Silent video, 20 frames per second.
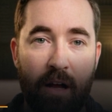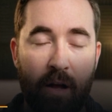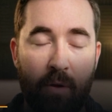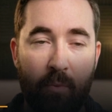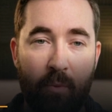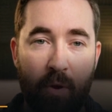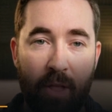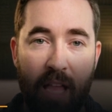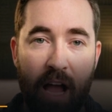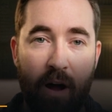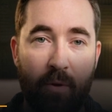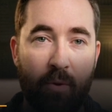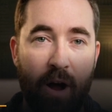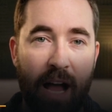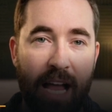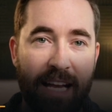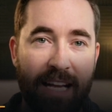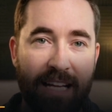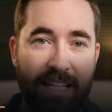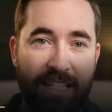without
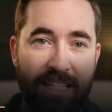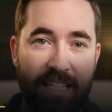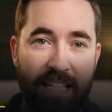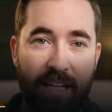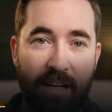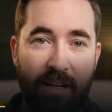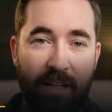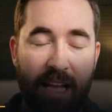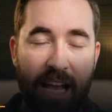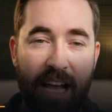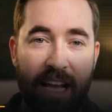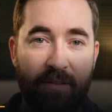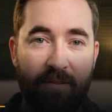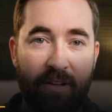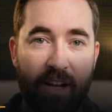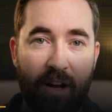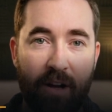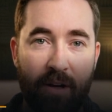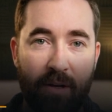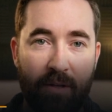writing a single line of
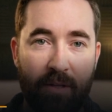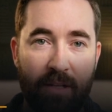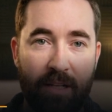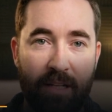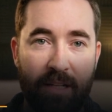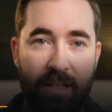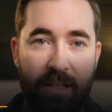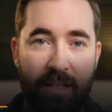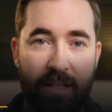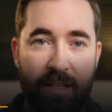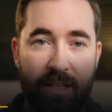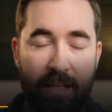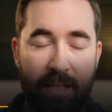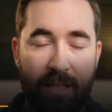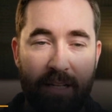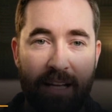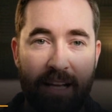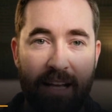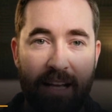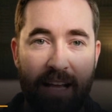code.
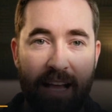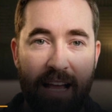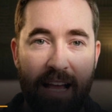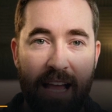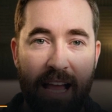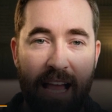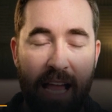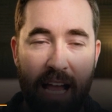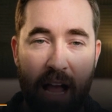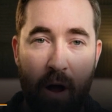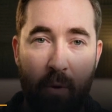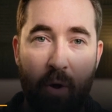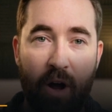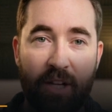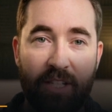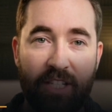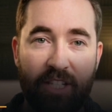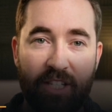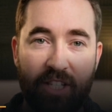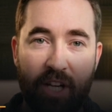And I want
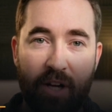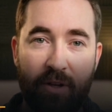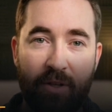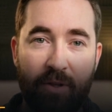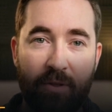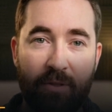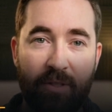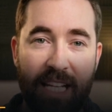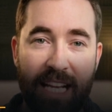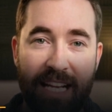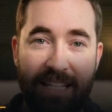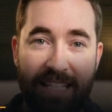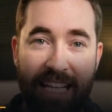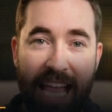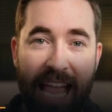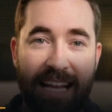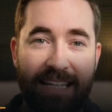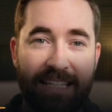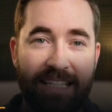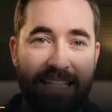to show you the
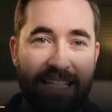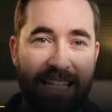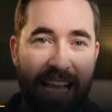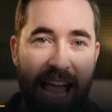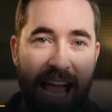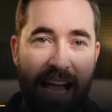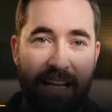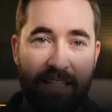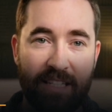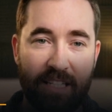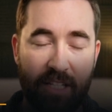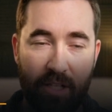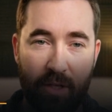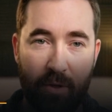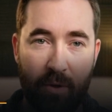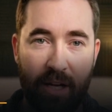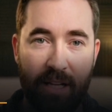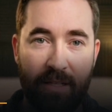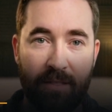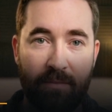exact stack to do
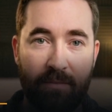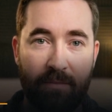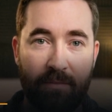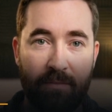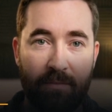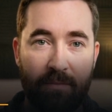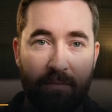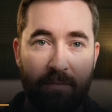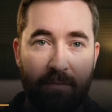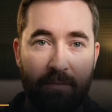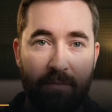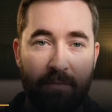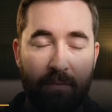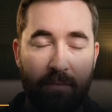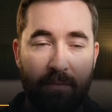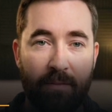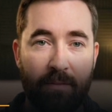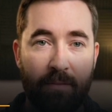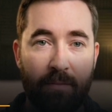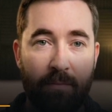it.
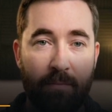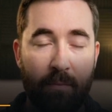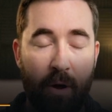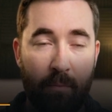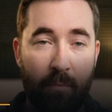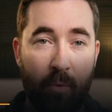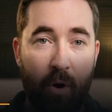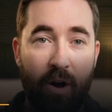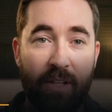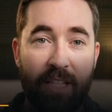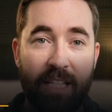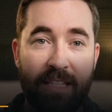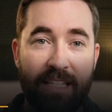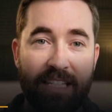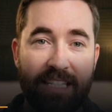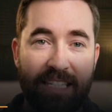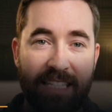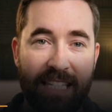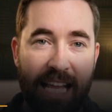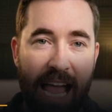But more than the
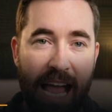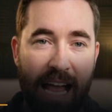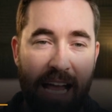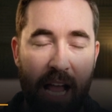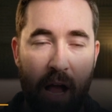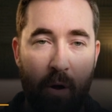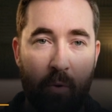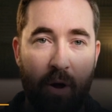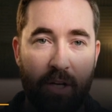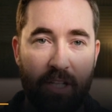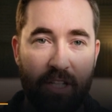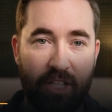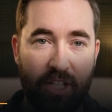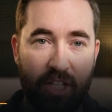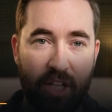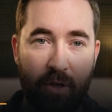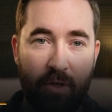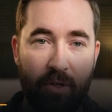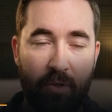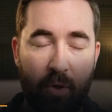stack, I want to
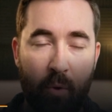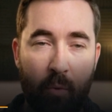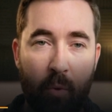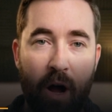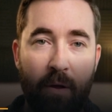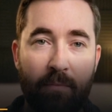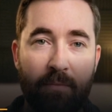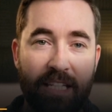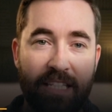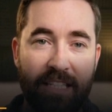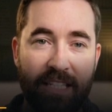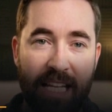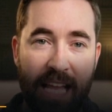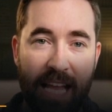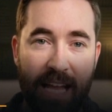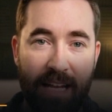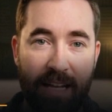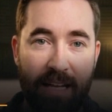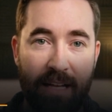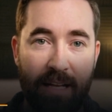show you the one
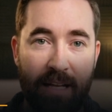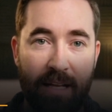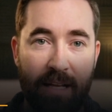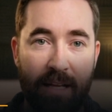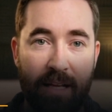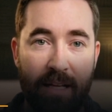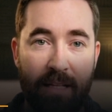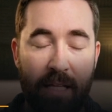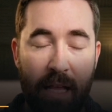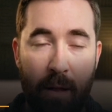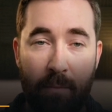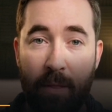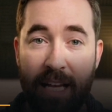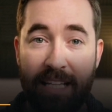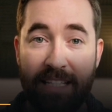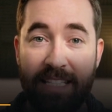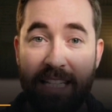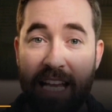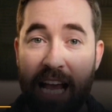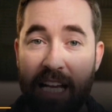mistake that
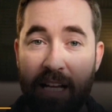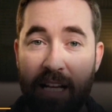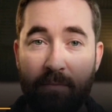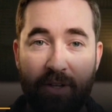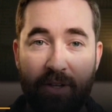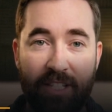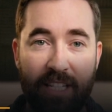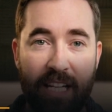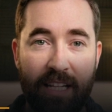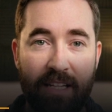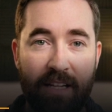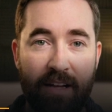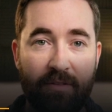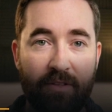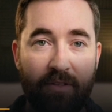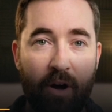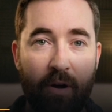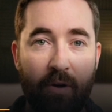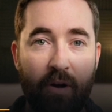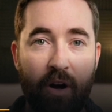makes 90% of
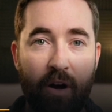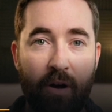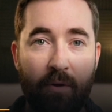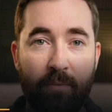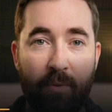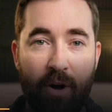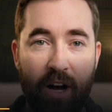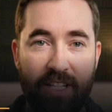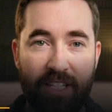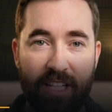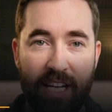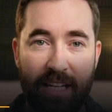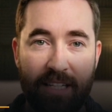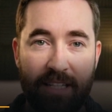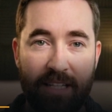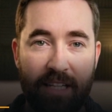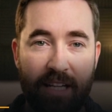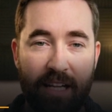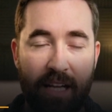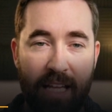no-code
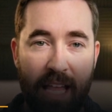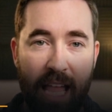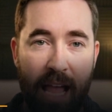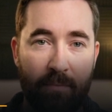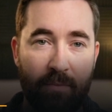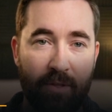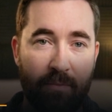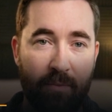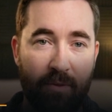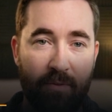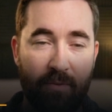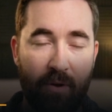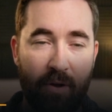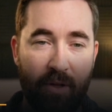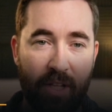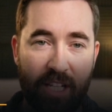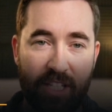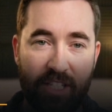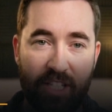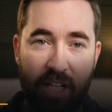projects collapse before
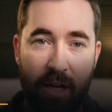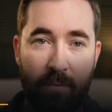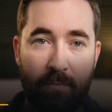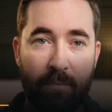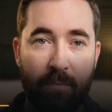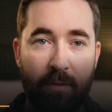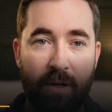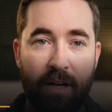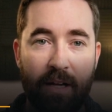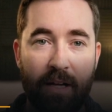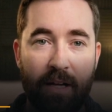they ship,